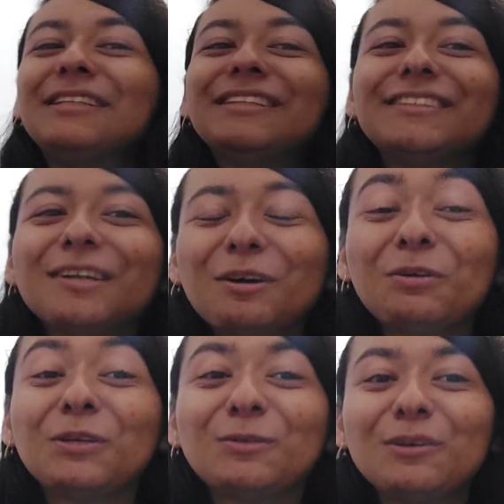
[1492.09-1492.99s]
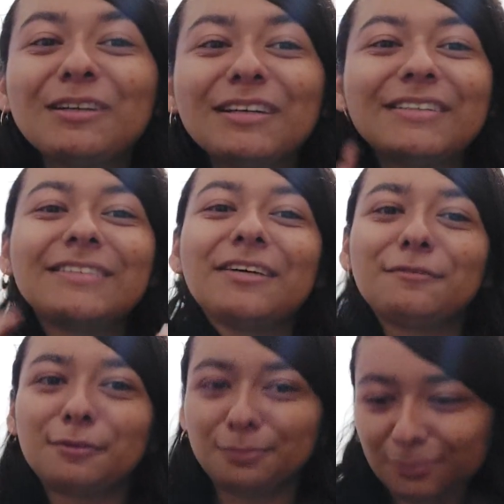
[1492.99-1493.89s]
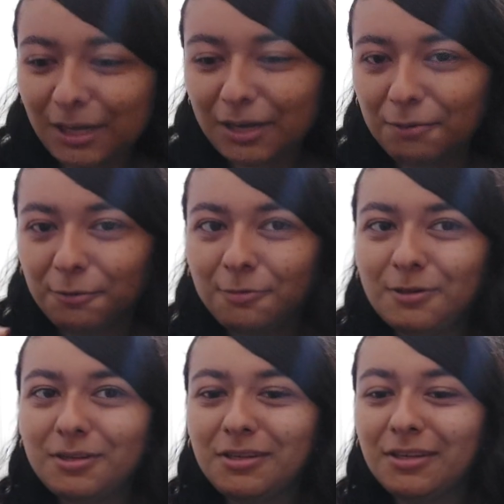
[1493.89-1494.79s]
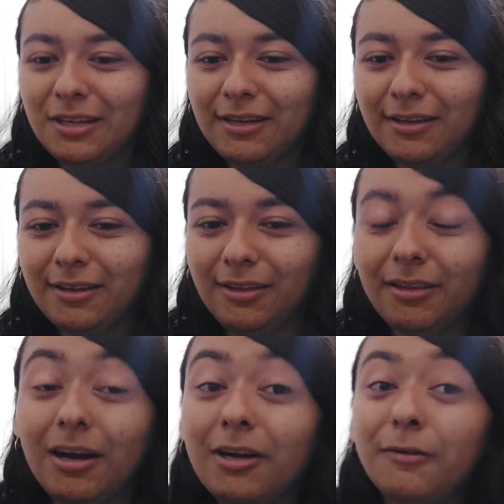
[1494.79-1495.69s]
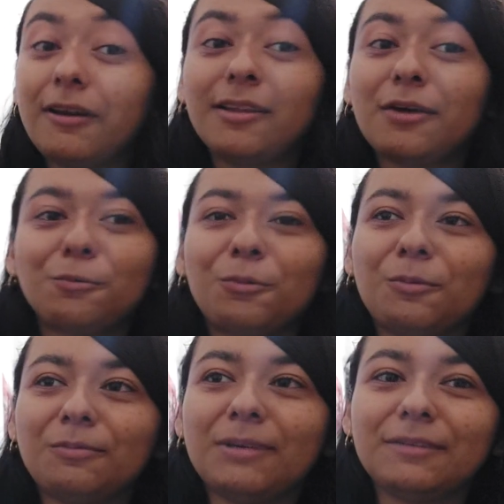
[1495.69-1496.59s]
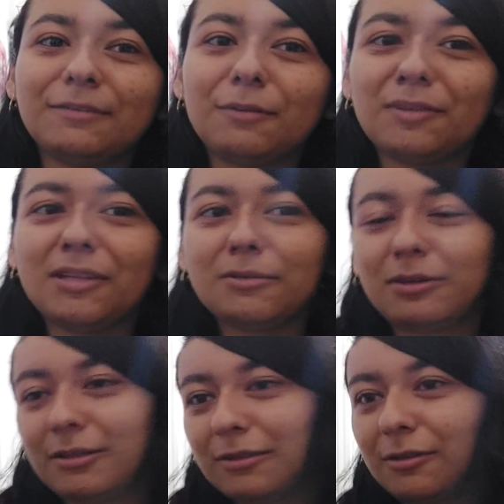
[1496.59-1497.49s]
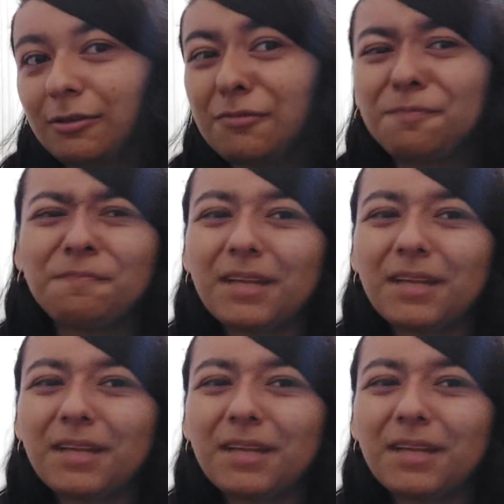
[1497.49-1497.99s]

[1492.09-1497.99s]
He's the only one aside from uh, Brobeni and Haruka that we've met from the Devil Hunter Club.